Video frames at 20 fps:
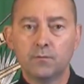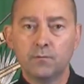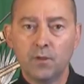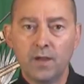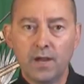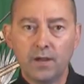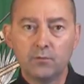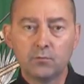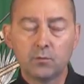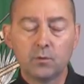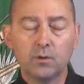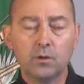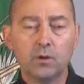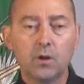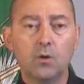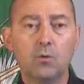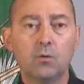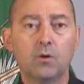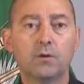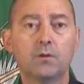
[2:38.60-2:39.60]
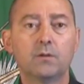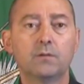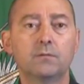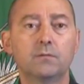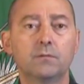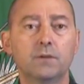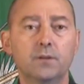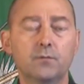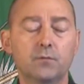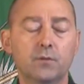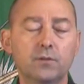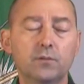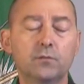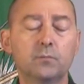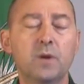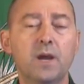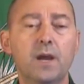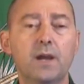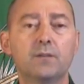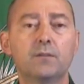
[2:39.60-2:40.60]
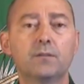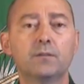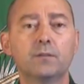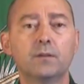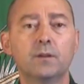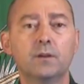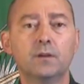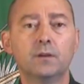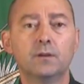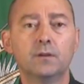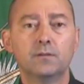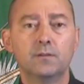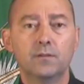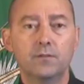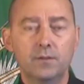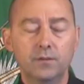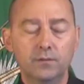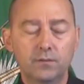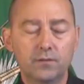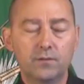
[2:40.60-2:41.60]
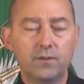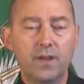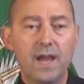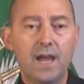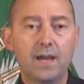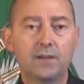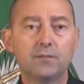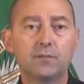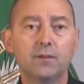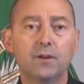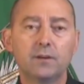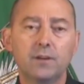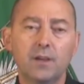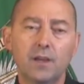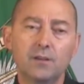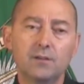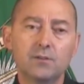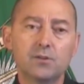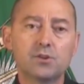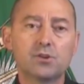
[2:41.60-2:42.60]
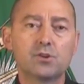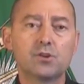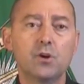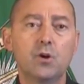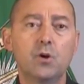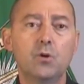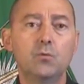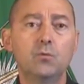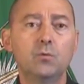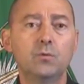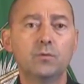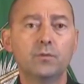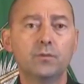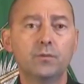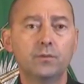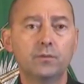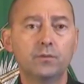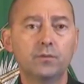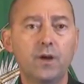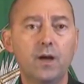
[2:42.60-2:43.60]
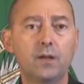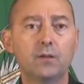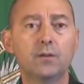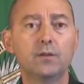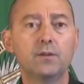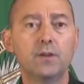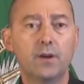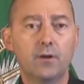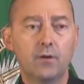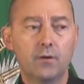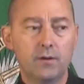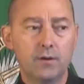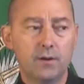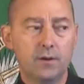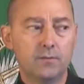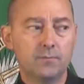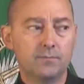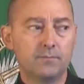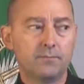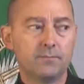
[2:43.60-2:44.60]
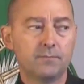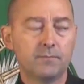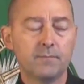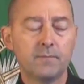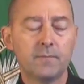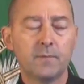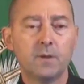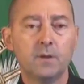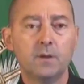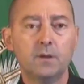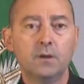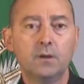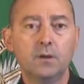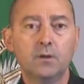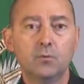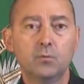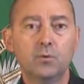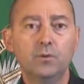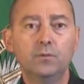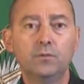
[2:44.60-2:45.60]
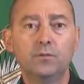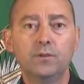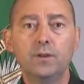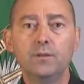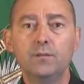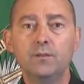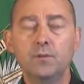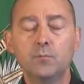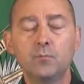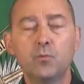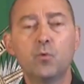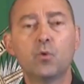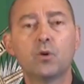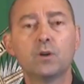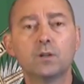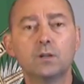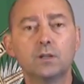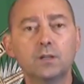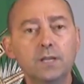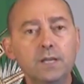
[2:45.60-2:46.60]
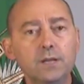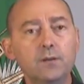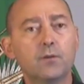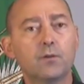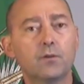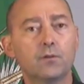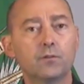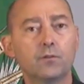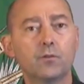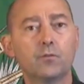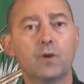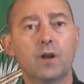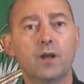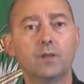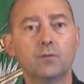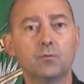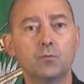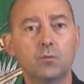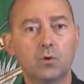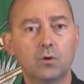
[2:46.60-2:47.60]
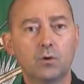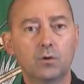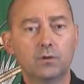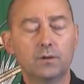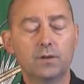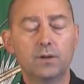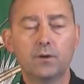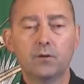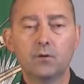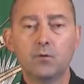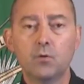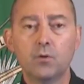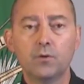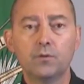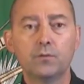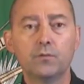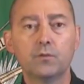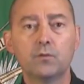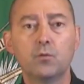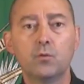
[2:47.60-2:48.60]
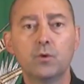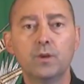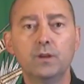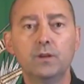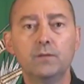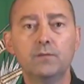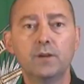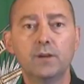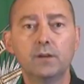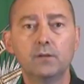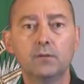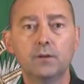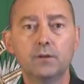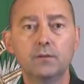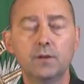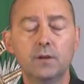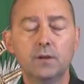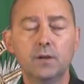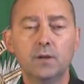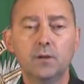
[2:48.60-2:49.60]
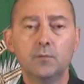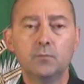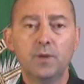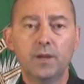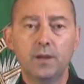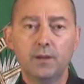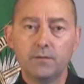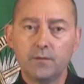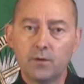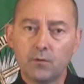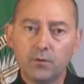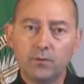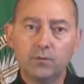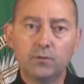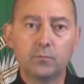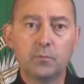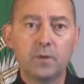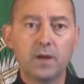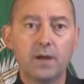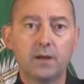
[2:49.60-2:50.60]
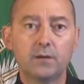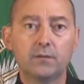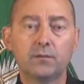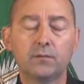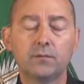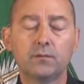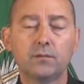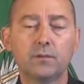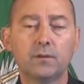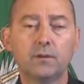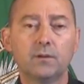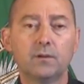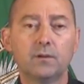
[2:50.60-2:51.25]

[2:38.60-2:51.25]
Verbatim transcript: Flags were lowered in respect to these attacks, again to show solidarity. We see the important leaders around the world. Here, of course, the Queen of England, paying their respects.